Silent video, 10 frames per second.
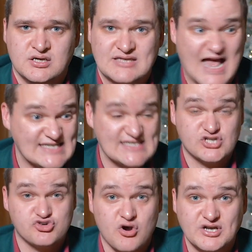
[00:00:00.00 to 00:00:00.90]
That's the
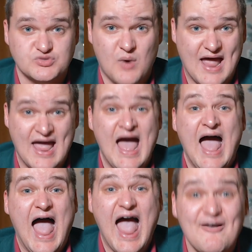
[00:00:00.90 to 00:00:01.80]
strongest way.
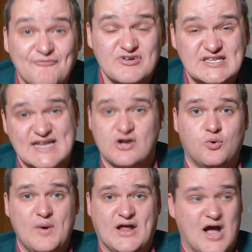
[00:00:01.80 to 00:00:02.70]
Every
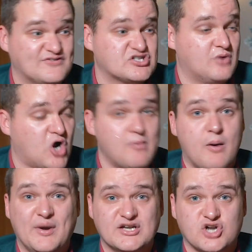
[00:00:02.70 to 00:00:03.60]
single week, I have someone come
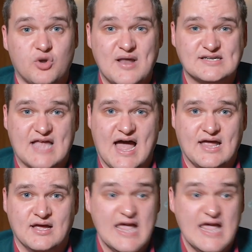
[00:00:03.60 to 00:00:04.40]
on Winners on a Wednesday,